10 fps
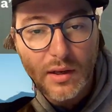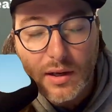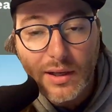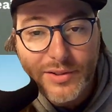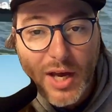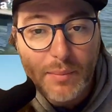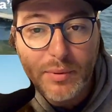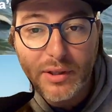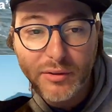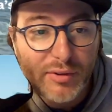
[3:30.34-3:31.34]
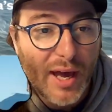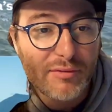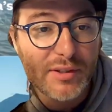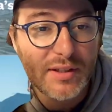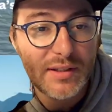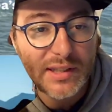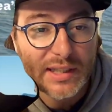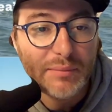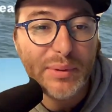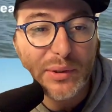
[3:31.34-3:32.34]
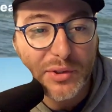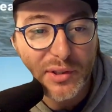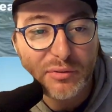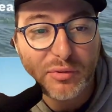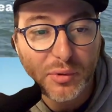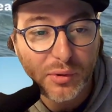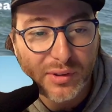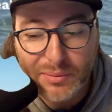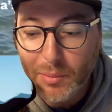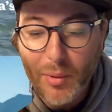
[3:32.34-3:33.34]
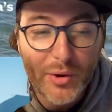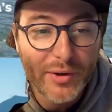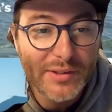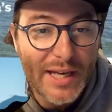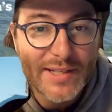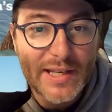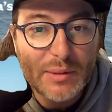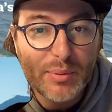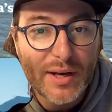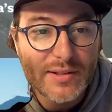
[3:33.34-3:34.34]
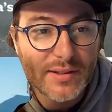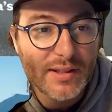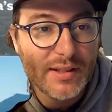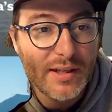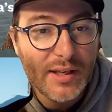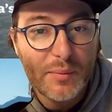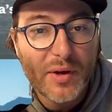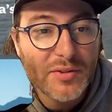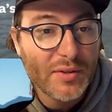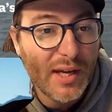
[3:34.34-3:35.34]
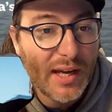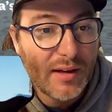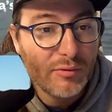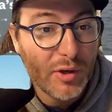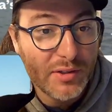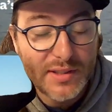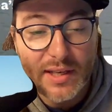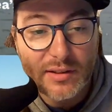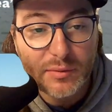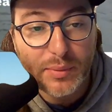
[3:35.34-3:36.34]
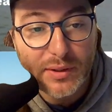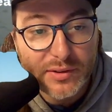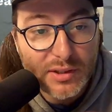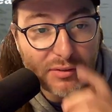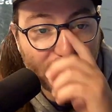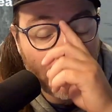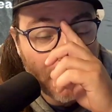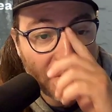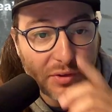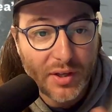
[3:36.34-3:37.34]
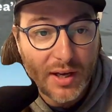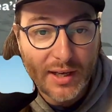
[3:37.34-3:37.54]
On top of having the builder for the Memorial Day sale pricing, we also have our standard builder for both